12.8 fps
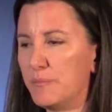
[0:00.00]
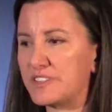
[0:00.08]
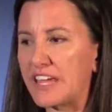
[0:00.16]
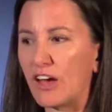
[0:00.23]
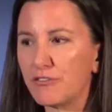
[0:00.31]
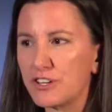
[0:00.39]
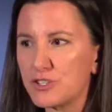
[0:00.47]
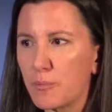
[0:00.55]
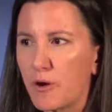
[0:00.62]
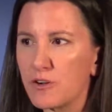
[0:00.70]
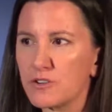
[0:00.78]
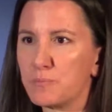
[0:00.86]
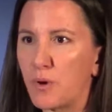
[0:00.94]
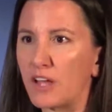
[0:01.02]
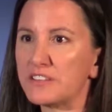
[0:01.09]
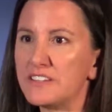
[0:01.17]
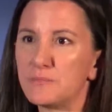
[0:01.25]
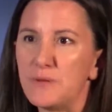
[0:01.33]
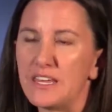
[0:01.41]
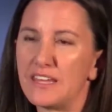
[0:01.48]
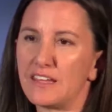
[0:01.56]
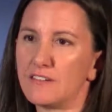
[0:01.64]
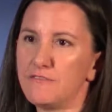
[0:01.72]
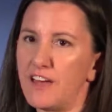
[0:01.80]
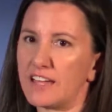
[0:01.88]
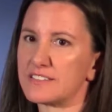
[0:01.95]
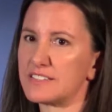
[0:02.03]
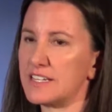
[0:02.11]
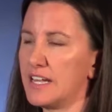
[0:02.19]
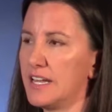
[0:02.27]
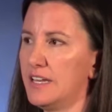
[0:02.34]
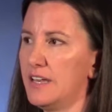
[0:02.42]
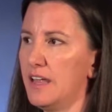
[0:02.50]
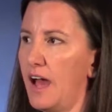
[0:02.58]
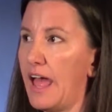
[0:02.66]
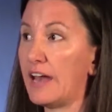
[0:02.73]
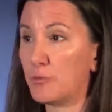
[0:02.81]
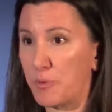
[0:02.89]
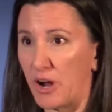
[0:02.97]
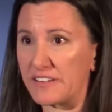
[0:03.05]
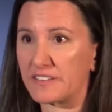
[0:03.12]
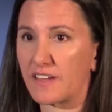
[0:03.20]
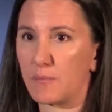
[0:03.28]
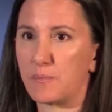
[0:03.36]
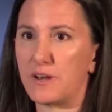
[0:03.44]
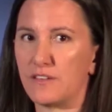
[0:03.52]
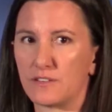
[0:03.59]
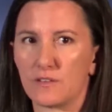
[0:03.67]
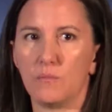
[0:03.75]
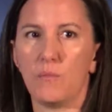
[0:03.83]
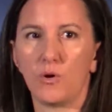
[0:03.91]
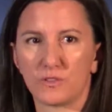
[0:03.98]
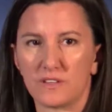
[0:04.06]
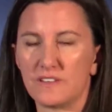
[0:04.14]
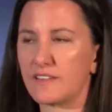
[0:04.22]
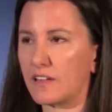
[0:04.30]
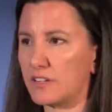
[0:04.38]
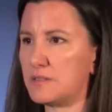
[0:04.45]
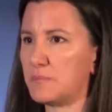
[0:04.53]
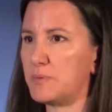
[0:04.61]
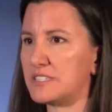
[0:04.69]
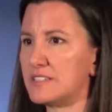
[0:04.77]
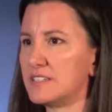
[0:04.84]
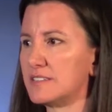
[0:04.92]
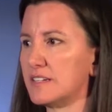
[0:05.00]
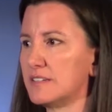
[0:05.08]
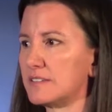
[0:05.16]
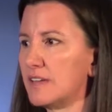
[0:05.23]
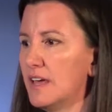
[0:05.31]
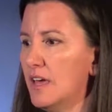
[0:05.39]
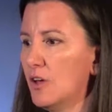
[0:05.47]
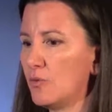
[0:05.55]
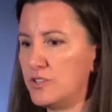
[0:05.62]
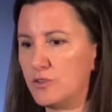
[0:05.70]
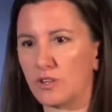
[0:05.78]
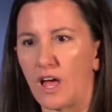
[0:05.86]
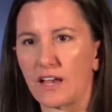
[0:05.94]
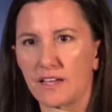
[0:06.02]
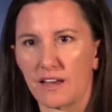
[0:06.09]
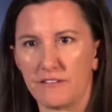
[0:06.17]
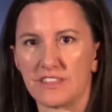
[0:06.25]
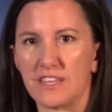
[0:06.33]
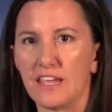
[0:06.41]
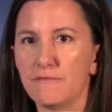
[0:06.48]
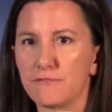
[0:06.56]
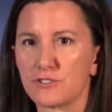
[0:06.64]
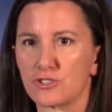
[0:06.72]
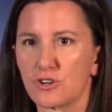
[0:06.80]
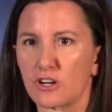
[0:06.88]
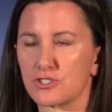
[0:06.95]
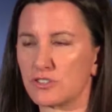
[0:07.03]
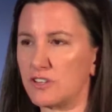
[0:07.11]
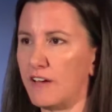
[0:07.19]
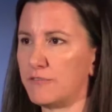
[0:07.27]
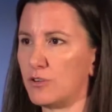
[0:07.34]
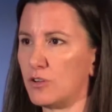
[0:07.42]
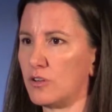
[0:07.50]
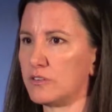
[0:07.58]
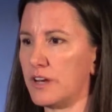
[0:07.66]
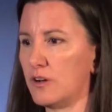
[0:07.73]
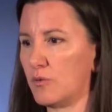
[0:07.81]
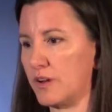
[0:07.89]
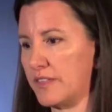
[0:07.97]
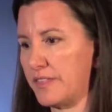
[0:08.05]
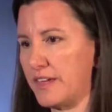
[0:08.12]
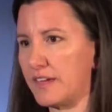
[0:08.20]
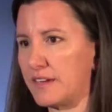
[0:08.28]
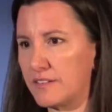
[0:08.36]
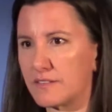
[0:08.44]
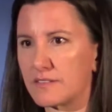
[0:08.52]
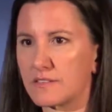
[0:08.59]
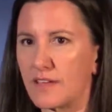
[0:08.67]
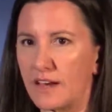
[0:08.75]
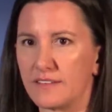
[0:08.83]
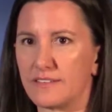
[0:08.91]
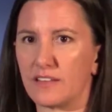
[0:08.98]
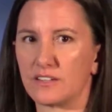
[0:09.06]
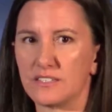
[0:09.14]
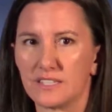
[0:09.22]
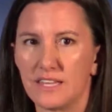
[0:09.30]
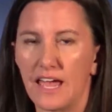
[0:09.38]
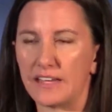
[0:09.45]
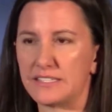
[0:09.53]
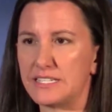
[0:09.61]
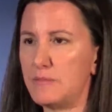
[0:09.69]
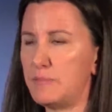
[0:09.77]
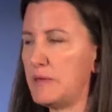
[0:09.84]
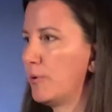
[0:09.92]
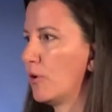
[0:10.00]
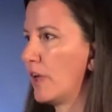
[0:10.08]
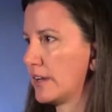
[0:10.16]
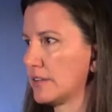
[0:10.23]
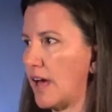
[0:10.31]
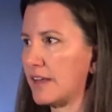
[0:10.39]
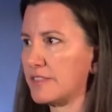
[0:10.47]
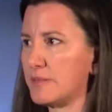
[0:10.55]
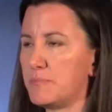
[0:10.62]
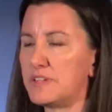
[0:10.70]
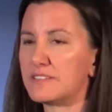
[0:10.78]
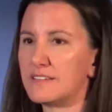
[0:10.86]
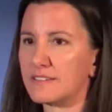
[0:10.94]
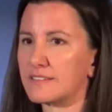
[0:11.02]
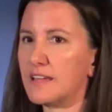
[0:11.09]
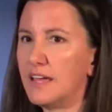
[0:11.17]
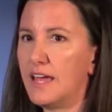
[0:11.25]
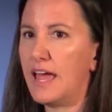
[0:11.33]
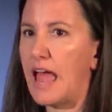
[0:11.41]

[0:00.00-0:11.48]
Scale Venture Partners, broadly speaking, invests in enterprise companies, so mostly selling to businesses. We do a lot kind of at the infrastructure level, what I think is kind of selling to the IT people, and a lot at the business